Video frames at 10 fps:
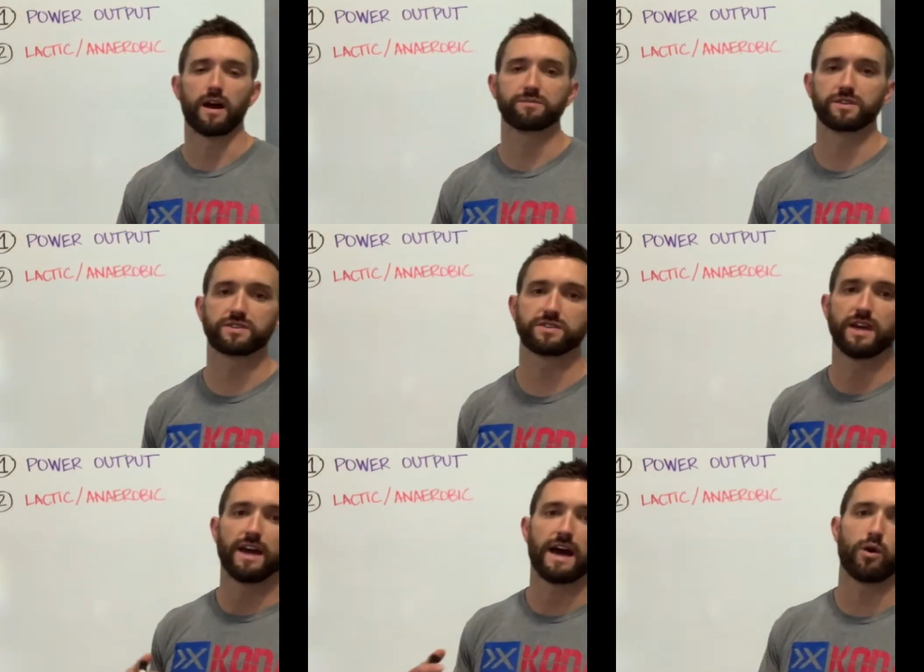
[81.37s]
So this is
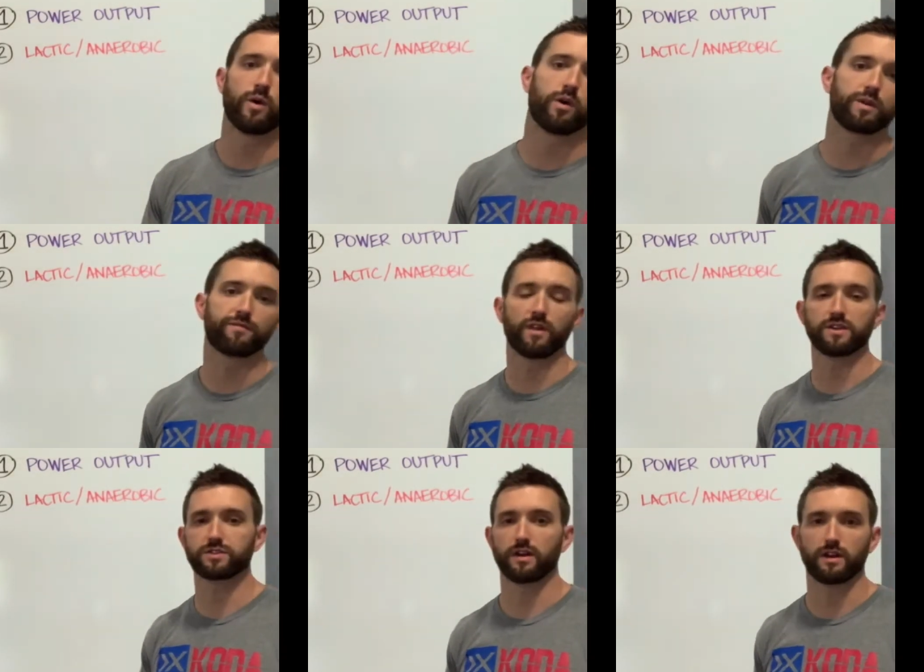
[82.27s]
how well we
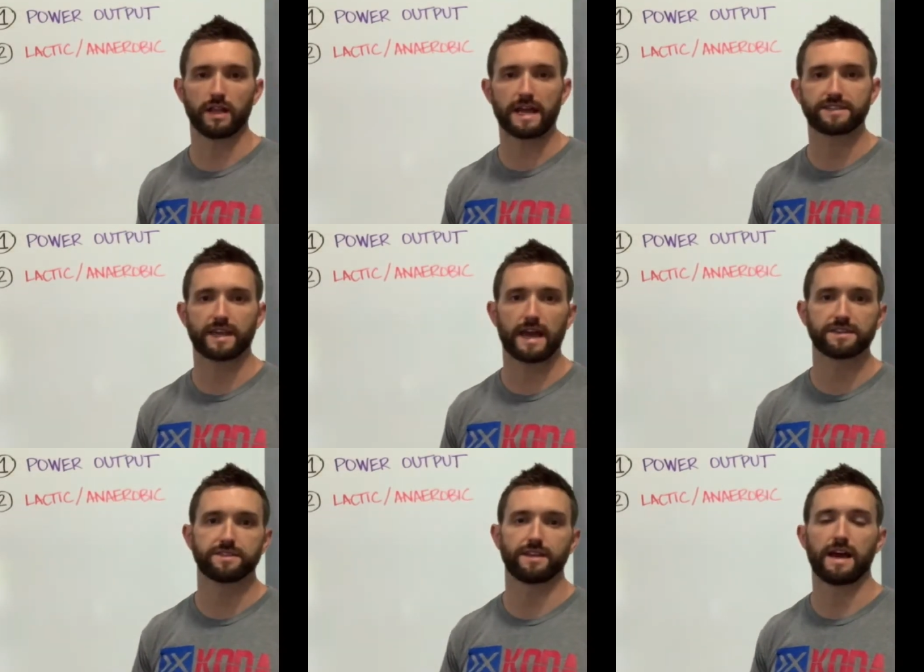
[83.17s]
flush our lactic
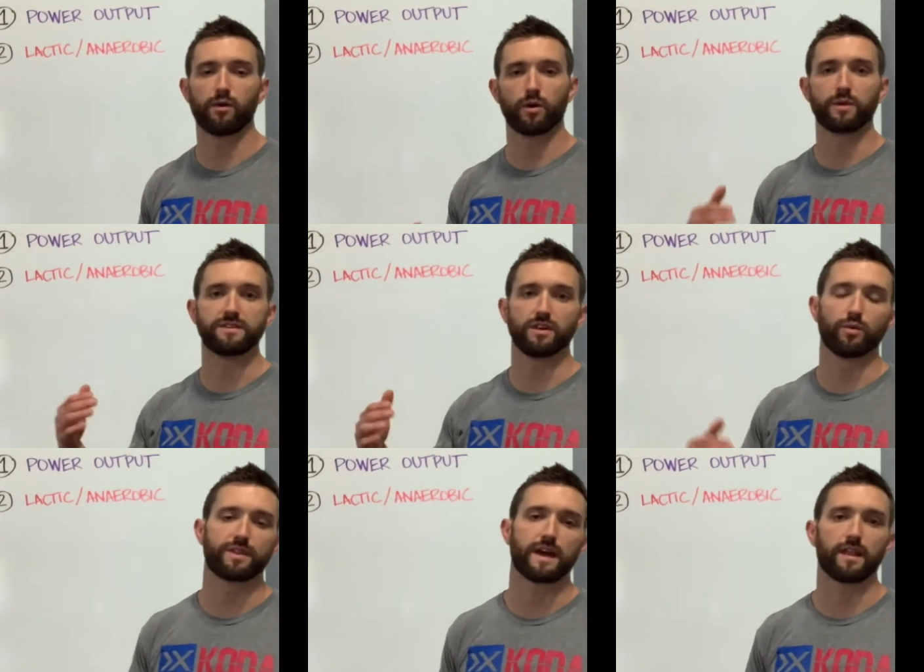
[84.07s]
acid and how well we deal
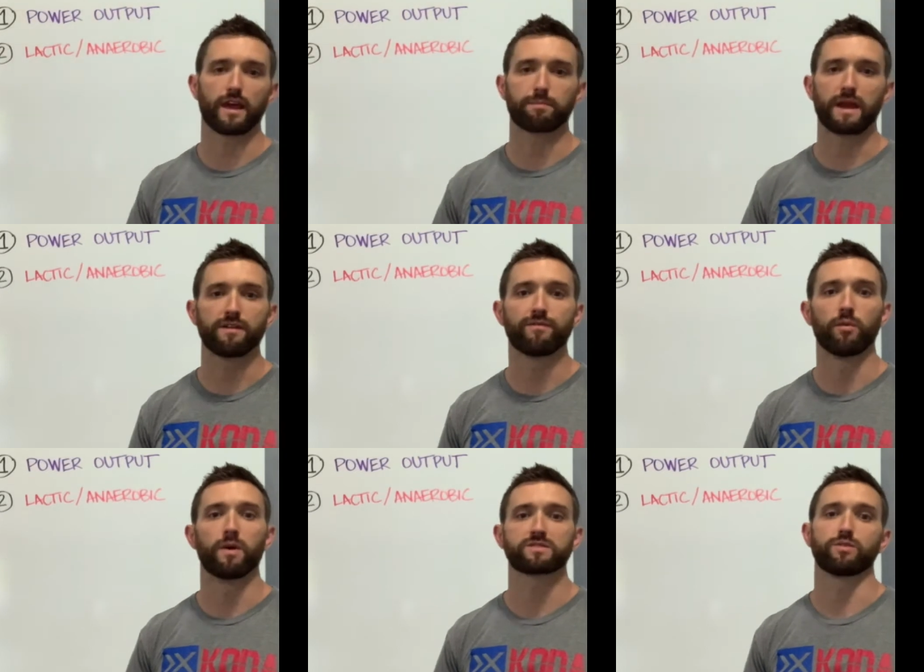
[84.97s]
with that like painful
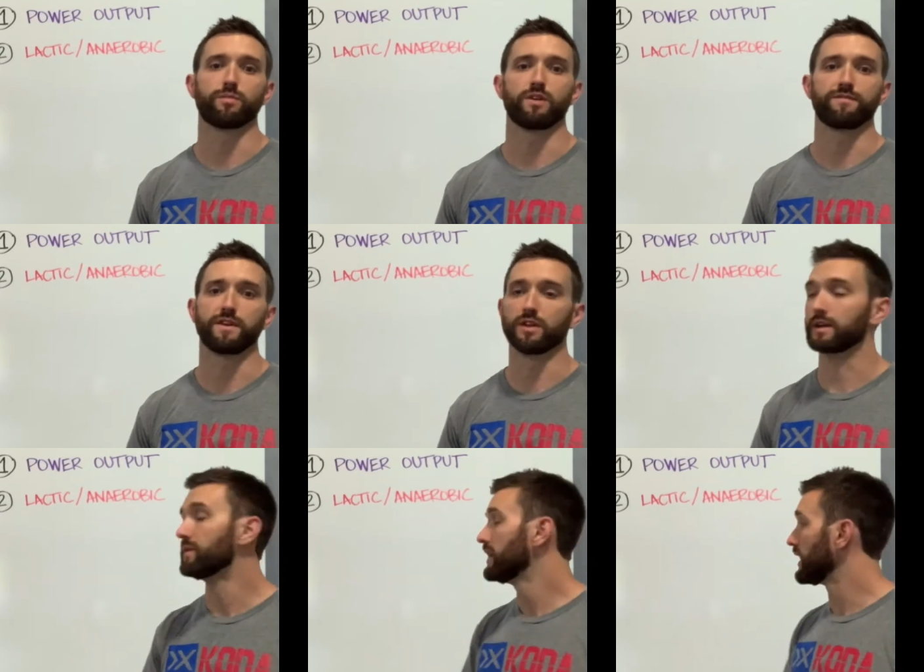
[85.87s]
muscle burn feeling.
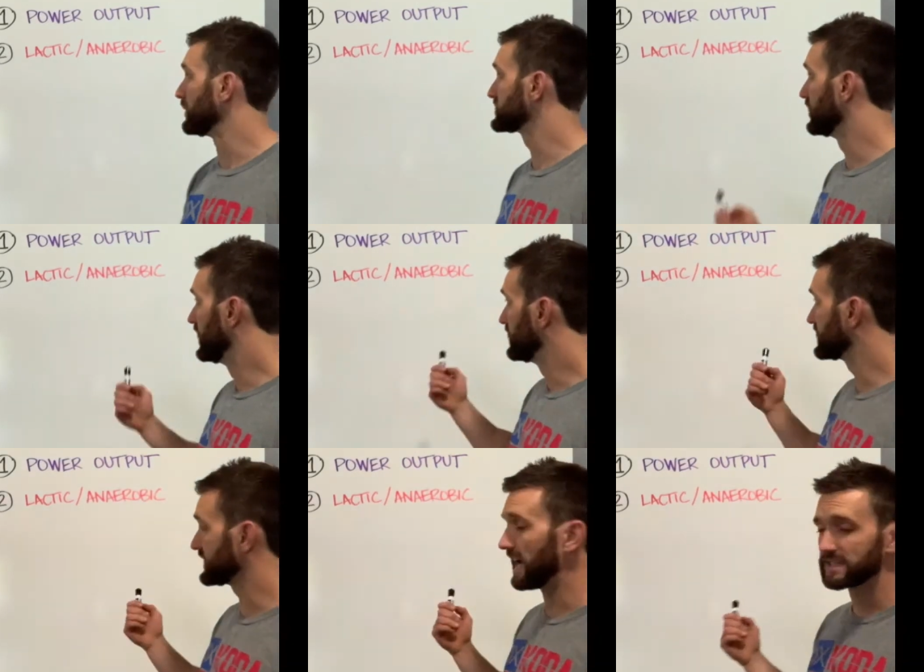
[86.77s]
So
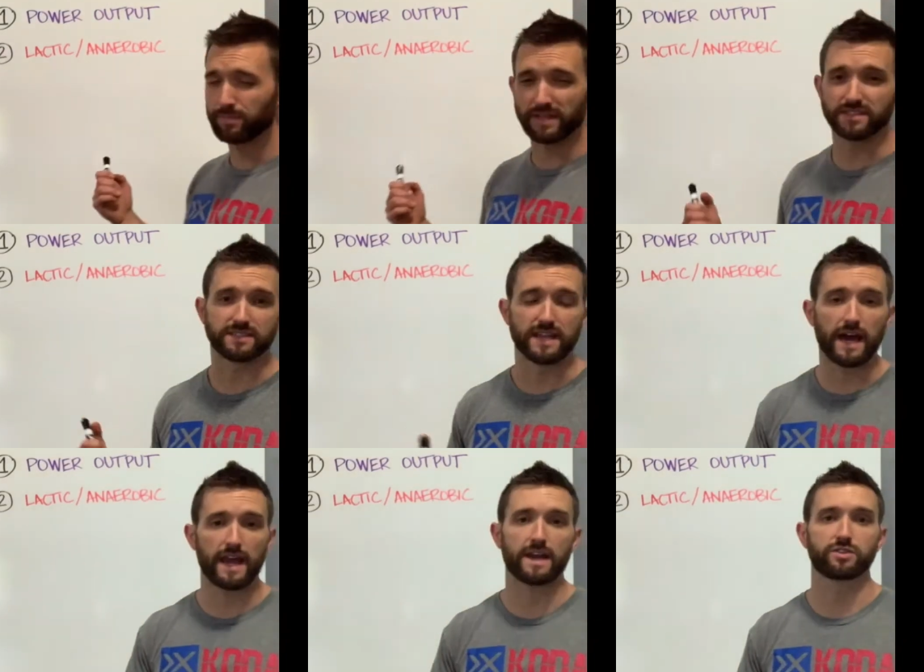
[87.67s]
this aspect is
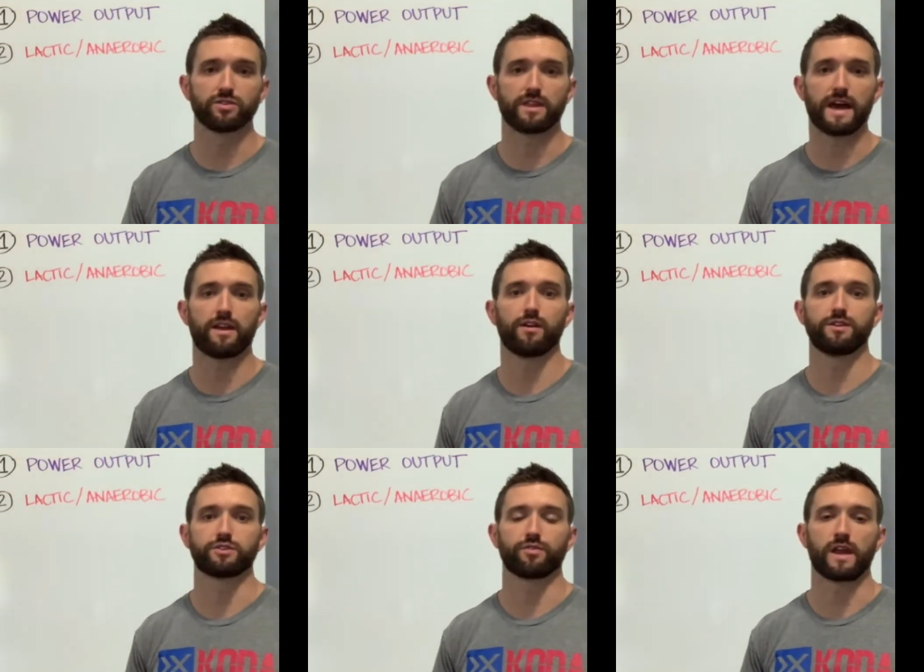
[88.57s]
not actually that hard
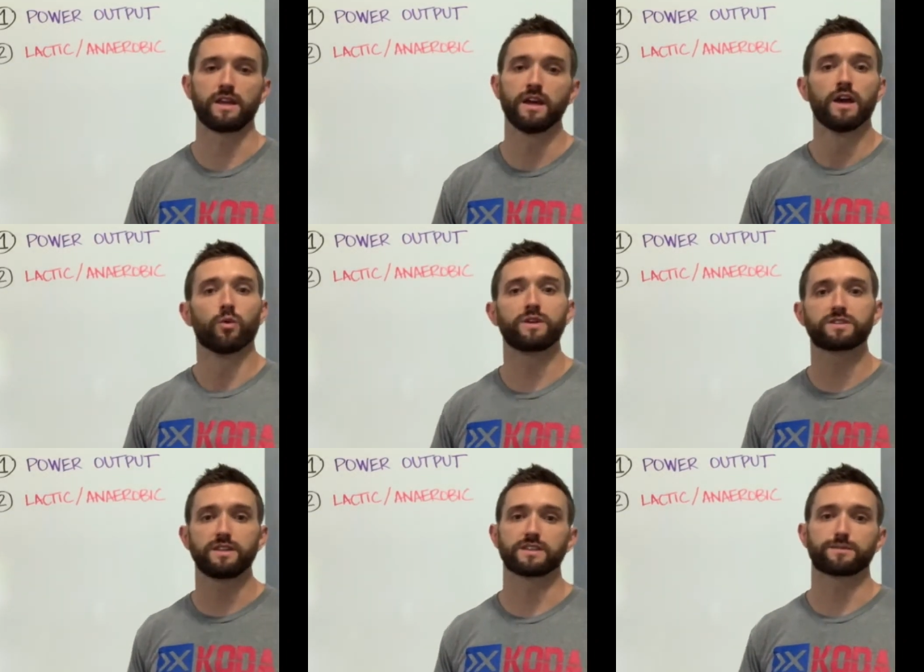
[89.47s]
to train. We just
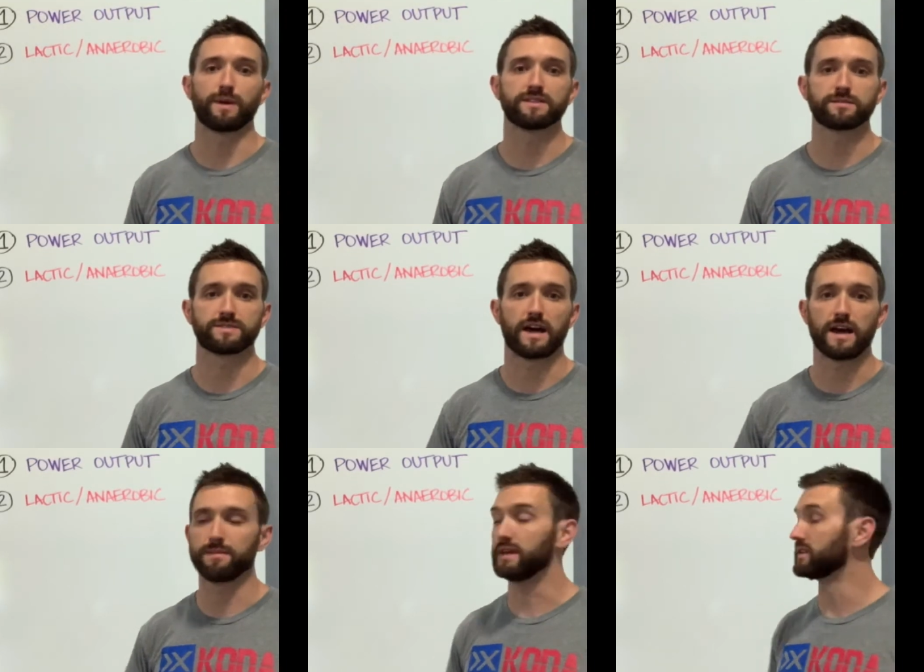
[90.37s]
need to spend some
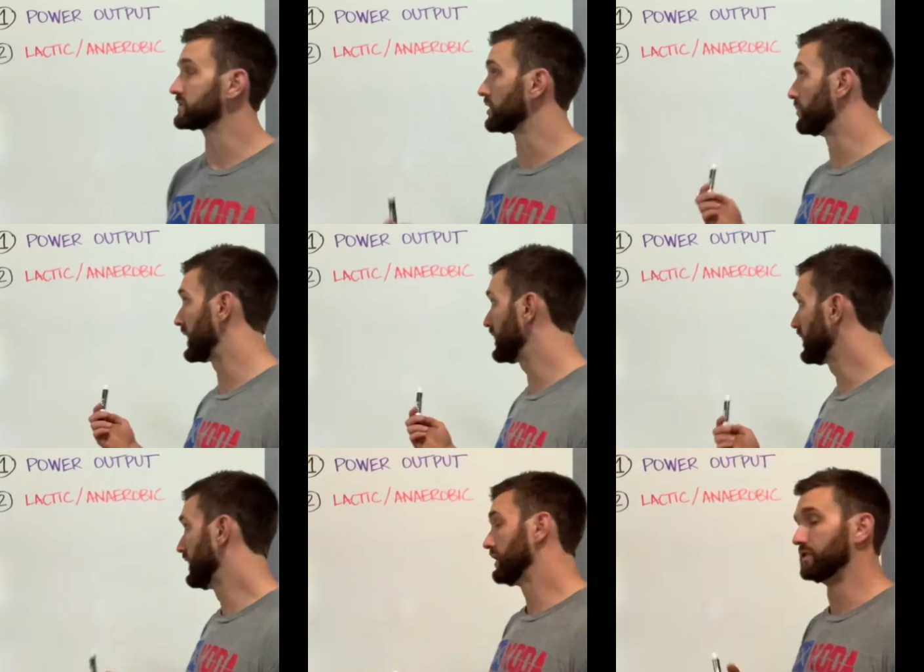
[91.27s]
time in this domain
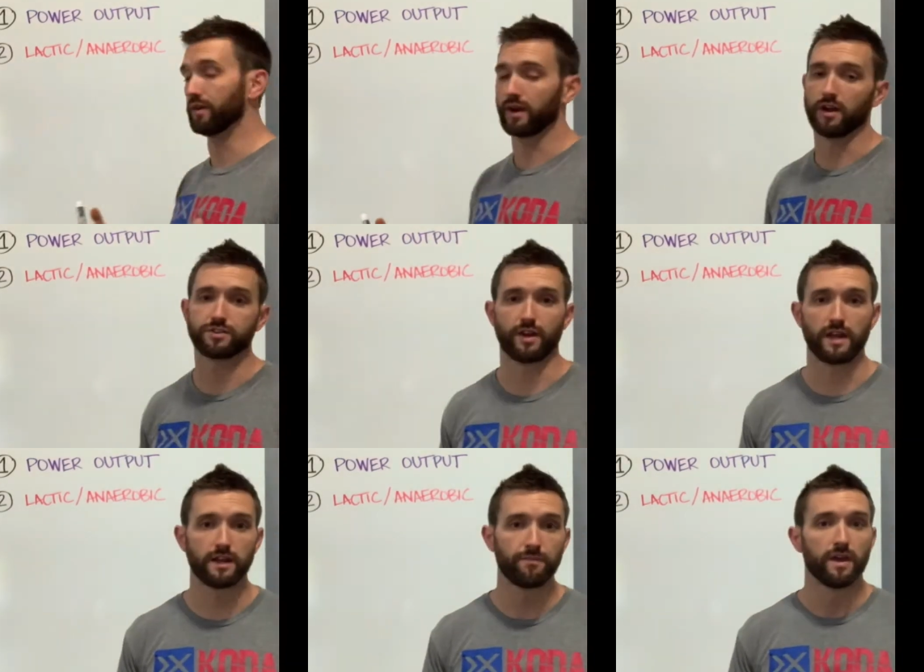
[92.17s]
during our training.